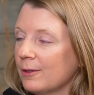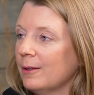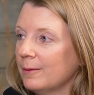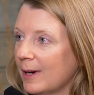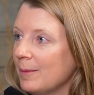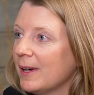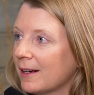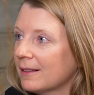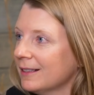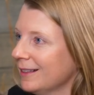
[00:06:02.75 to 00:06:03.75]
They're going right
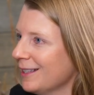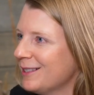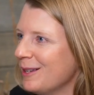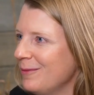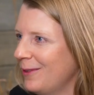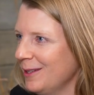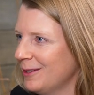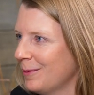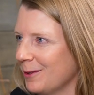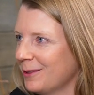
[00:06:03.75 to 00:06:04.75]
back to that same
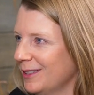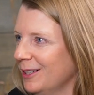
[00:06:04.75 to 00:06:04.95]
fence post,